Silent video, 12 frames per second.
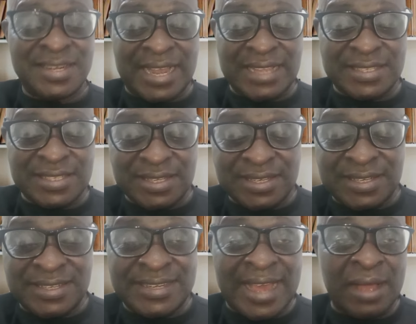that
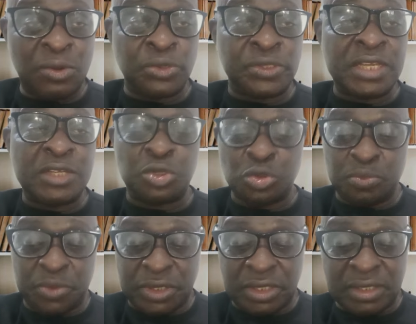Dangote
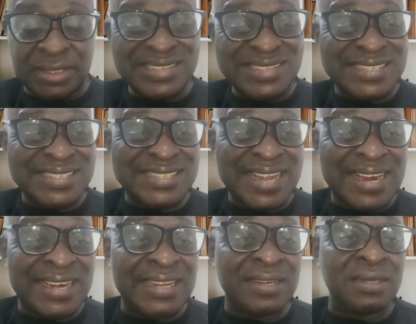should be
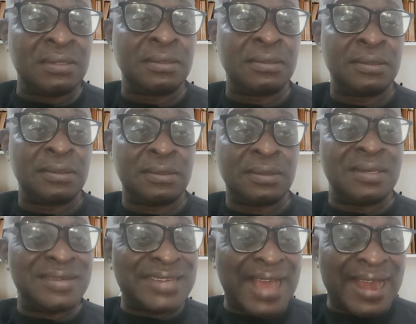selling
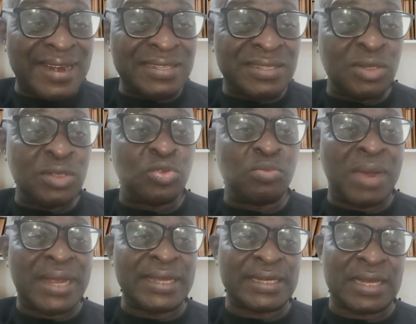directly to
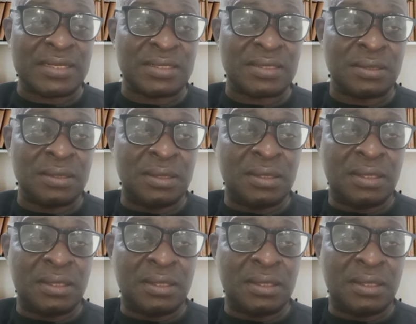marketers,